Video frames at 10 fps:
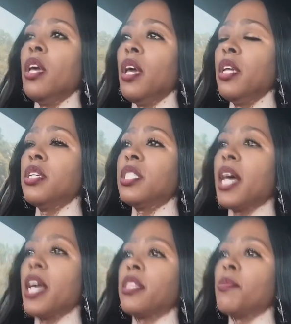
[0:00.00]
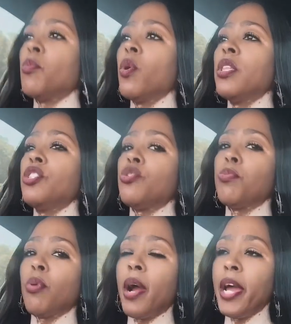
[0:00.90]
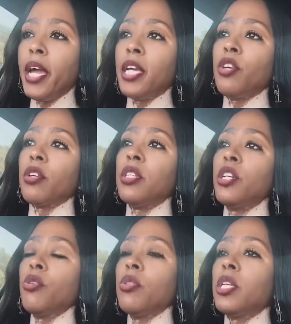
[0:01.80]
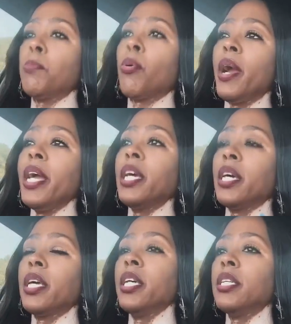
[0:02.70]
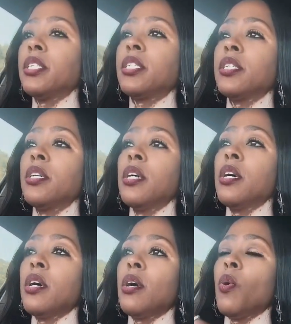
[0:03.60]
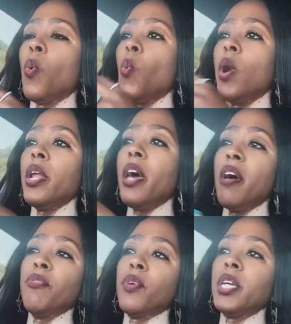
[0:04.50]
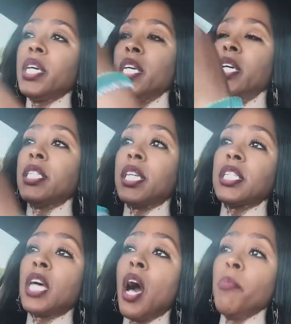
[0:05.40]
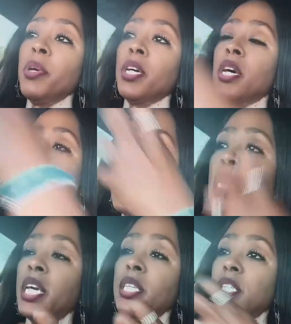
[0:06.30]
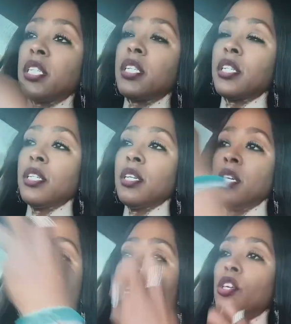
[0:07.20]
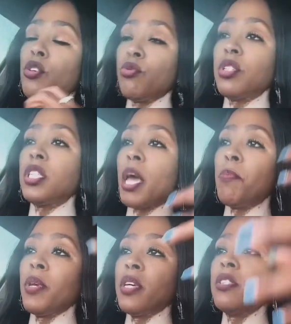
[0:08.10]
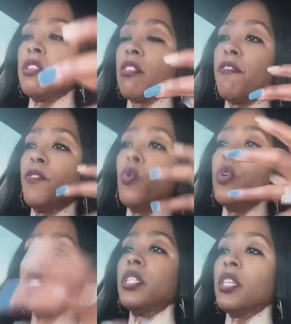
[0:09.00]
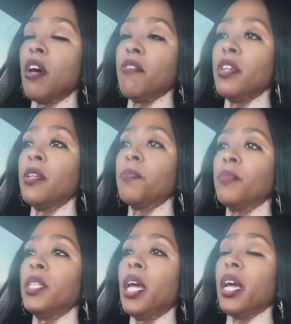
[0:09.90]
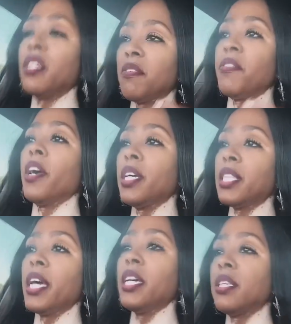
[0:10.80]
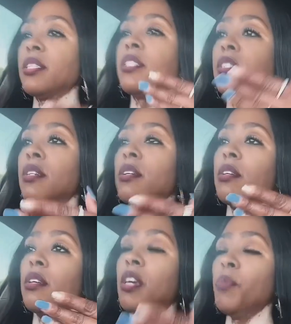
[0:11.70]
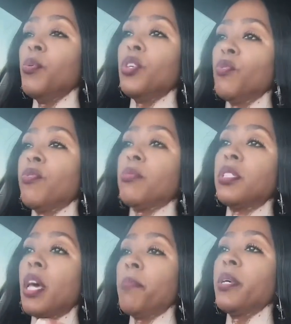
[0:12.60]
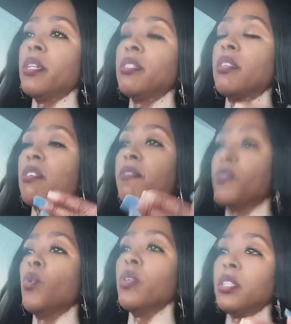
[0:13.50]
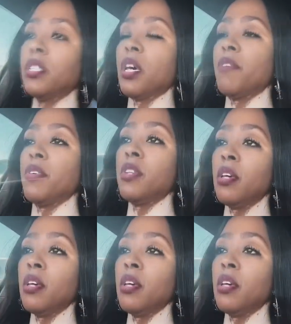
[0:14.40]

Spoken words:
And it's like, the more that you pray, you're literally praying against whatever it is that's coming against you stepping into the fullness of it. And the very thing that's keeping you from stepping into the fullness of it